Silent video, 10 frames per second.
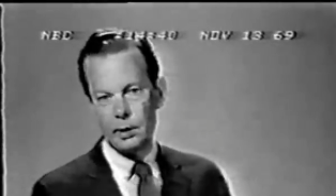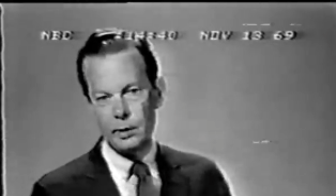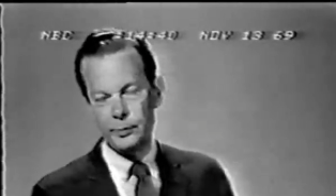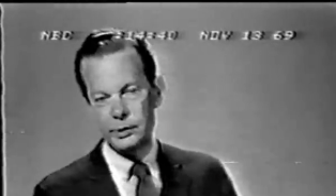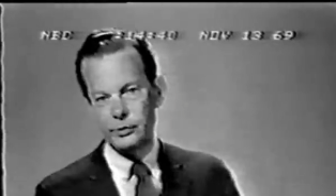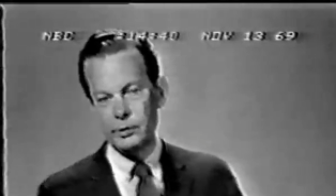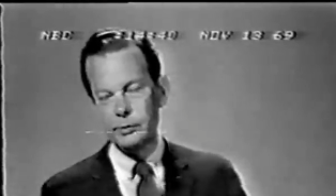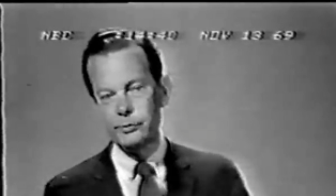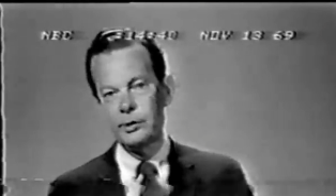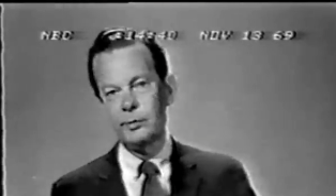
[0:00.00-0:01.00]
piece of
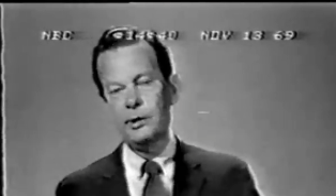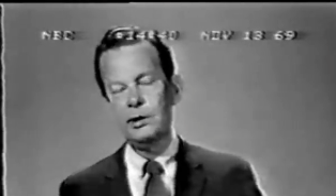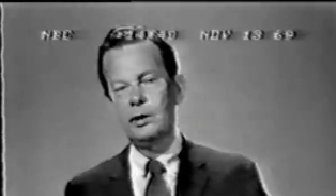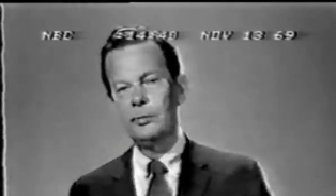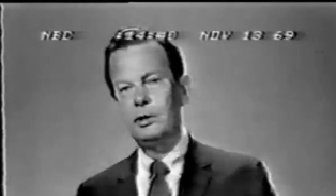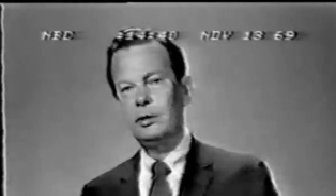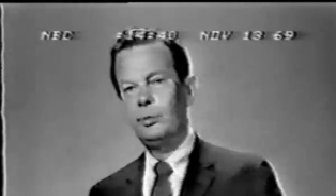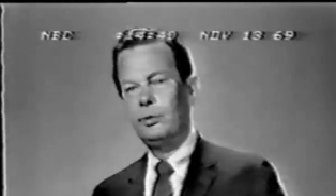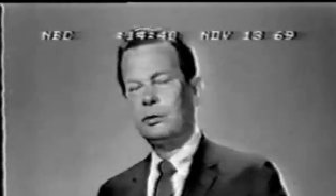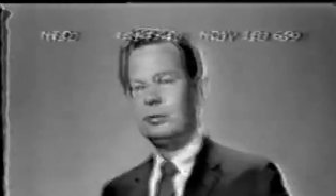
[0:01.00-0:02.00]
news that may not be
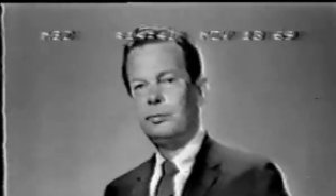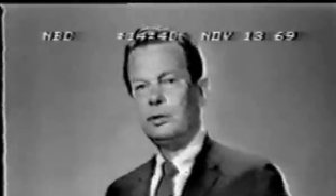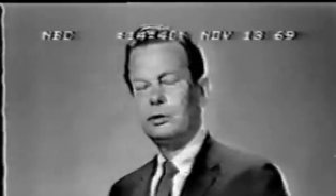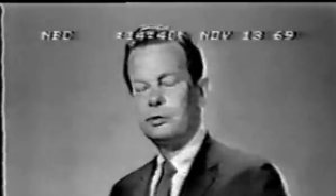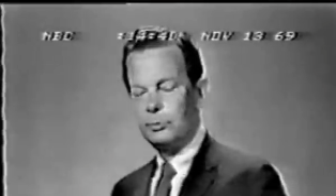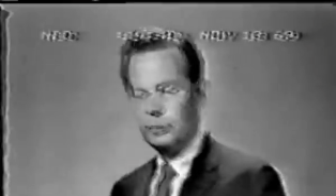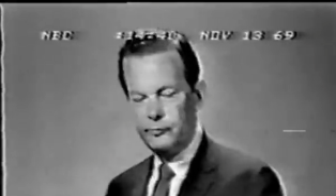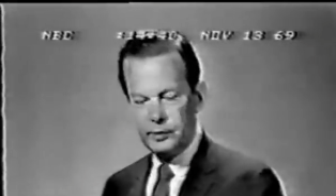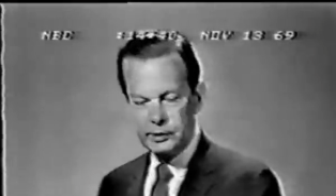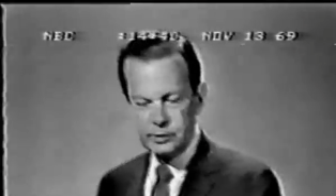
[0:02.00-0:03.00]
important, but it's a
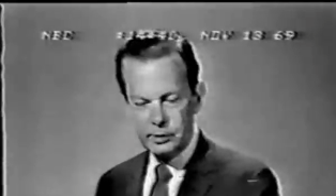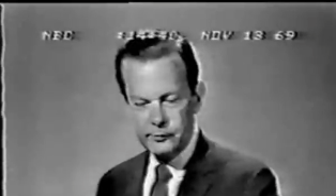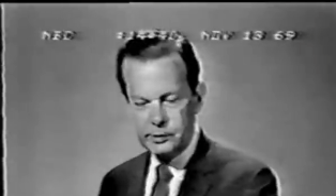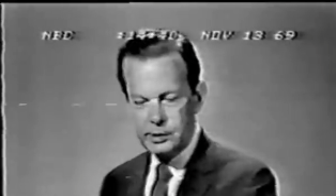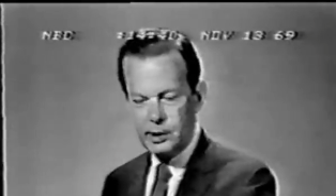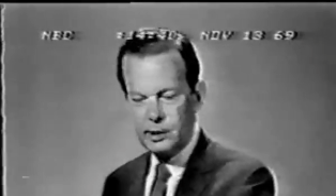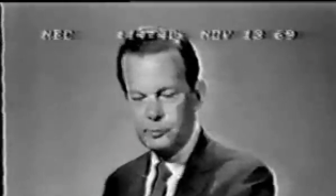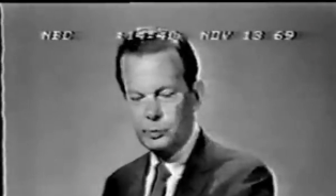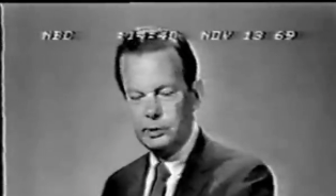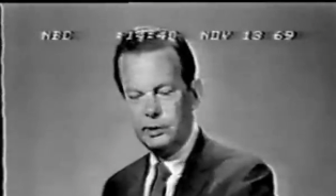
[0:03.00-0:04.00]
reflection of the
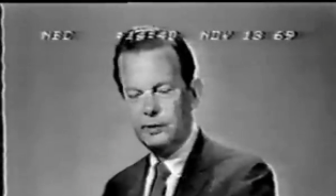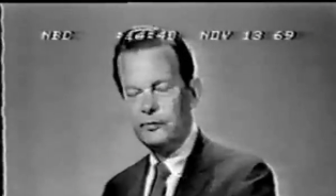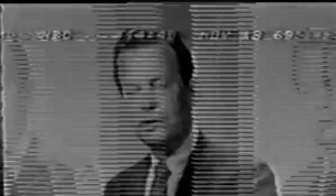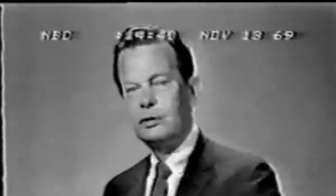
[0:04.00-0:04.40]
times we live in.